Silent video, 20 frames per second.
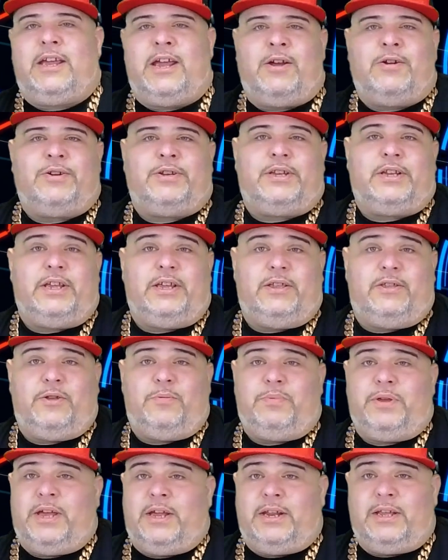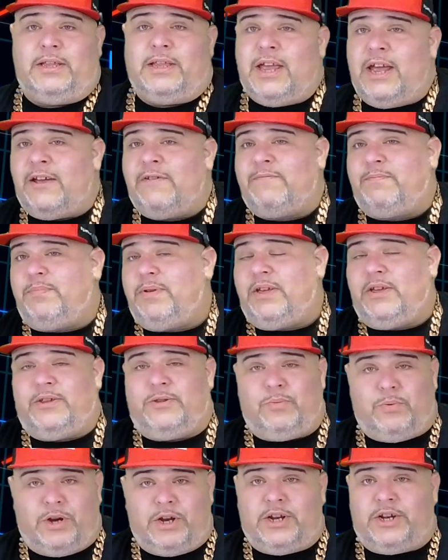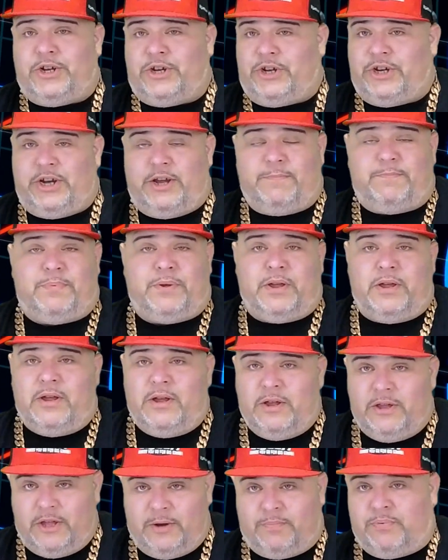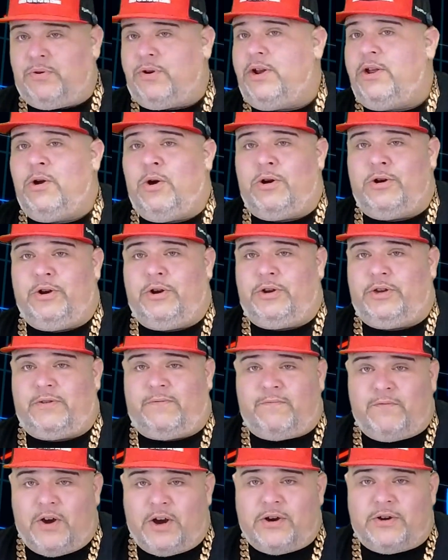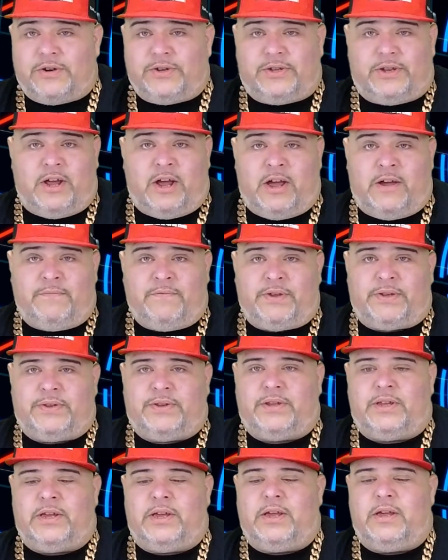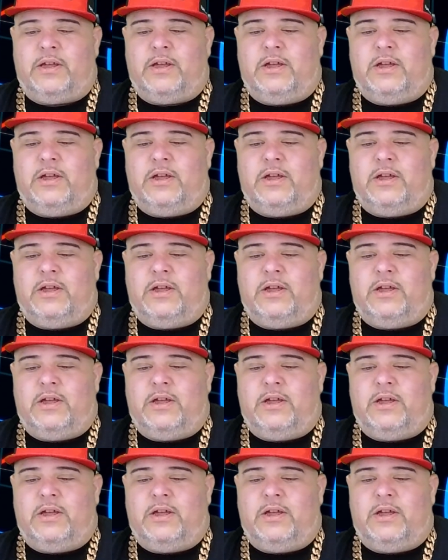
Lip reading: guarantee there'll be any left because we're going to ship the pre-orders first, obviously.